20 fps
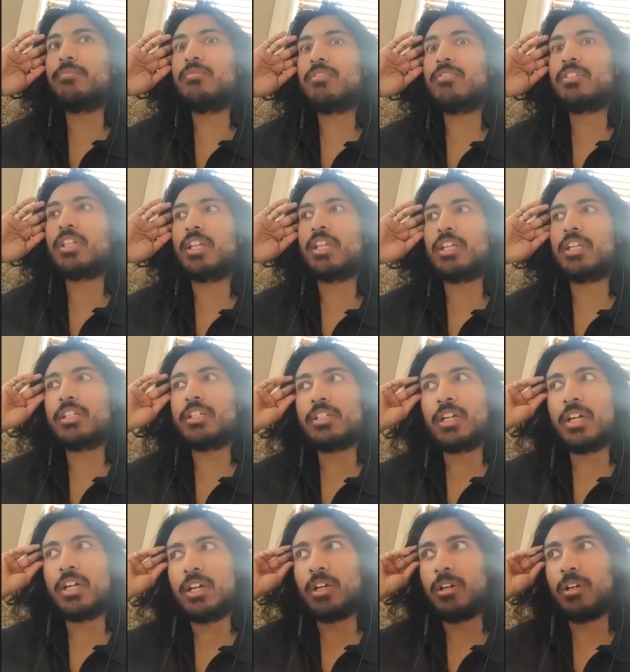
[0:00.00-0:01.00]
like.
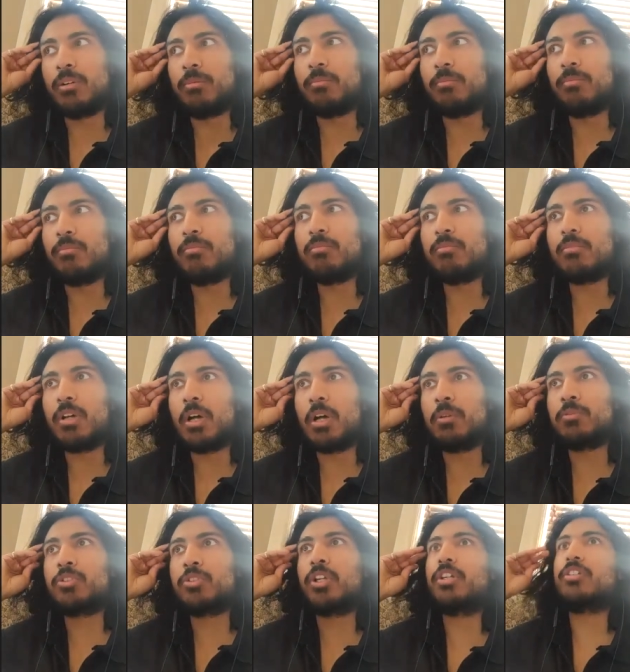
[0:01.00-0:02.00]
Um, I'll
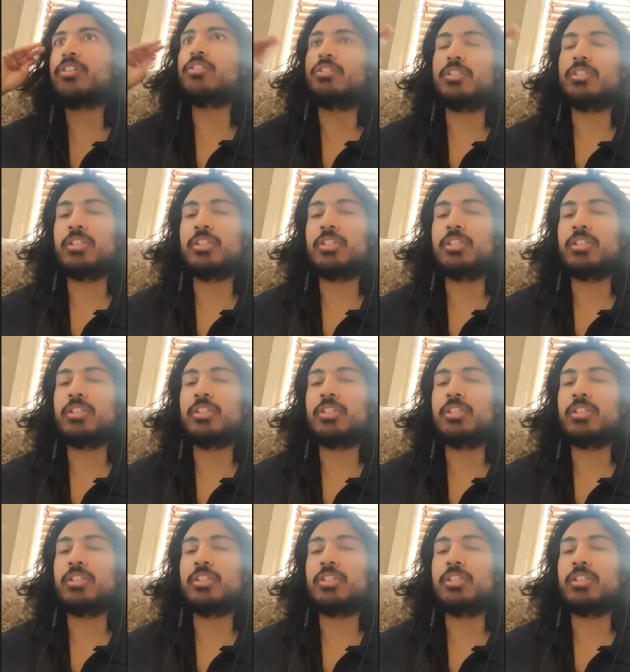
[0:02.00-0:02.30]
try to.